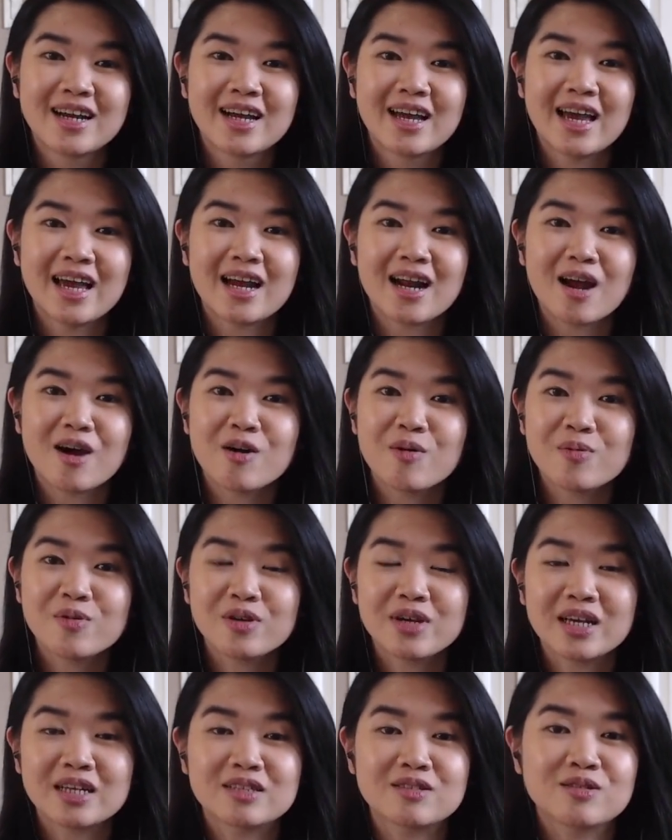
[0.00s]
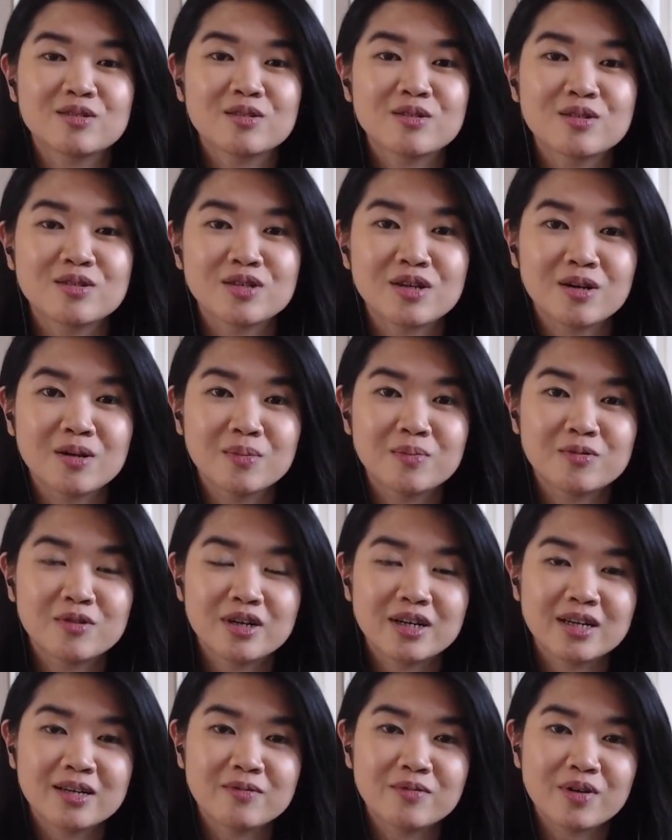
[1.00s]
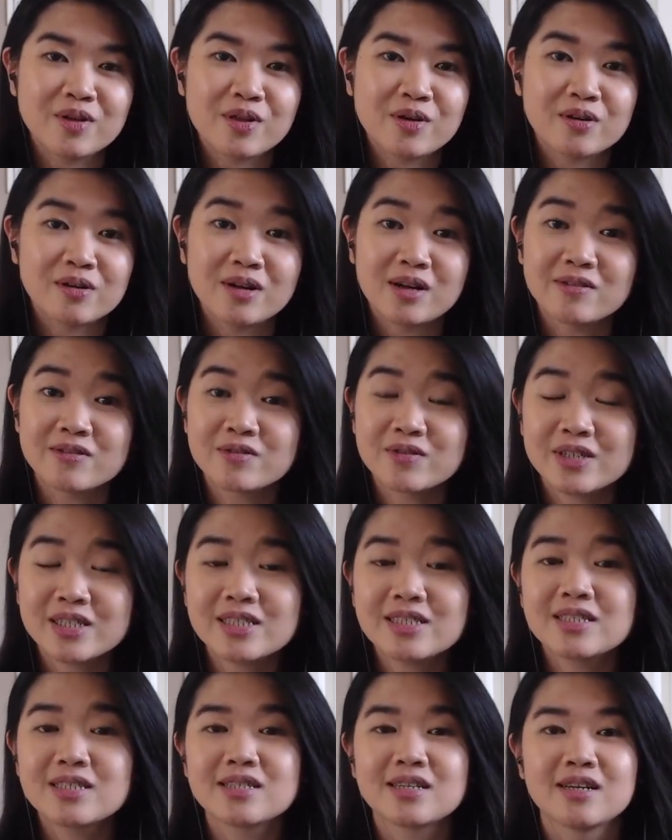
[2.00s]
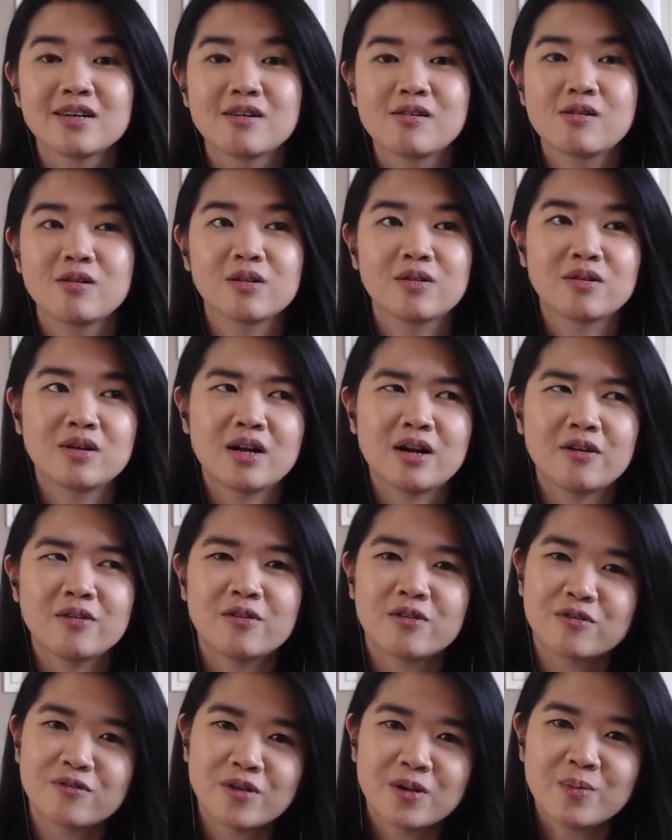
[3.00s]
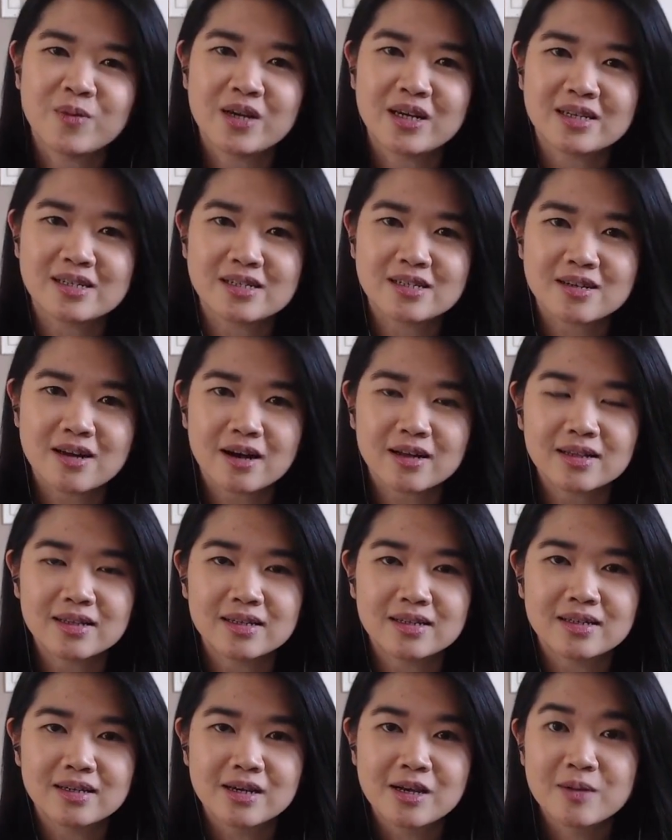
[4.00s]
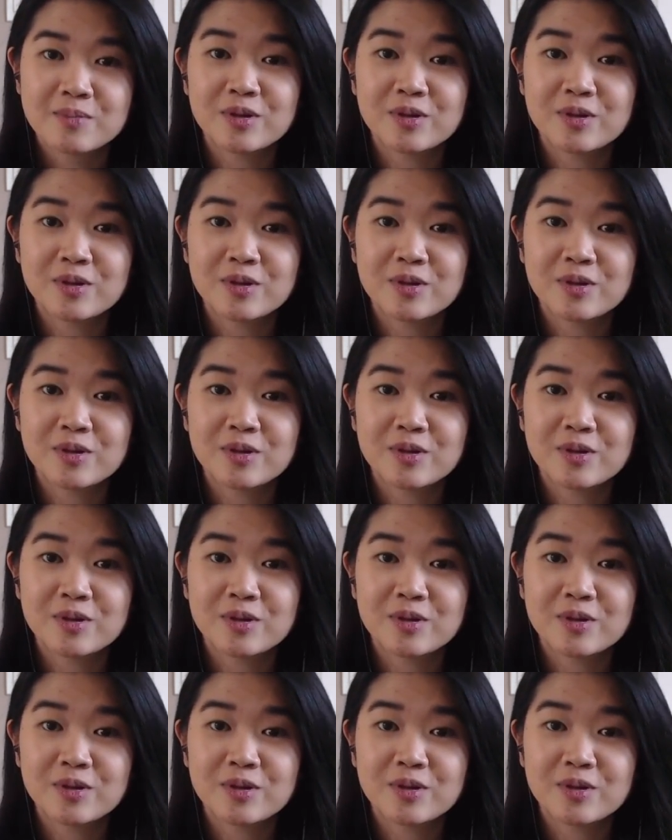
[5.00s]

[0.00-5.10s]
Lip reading: and I hope you get to celebrate it with your loved ones, although now you're filming in Scotland.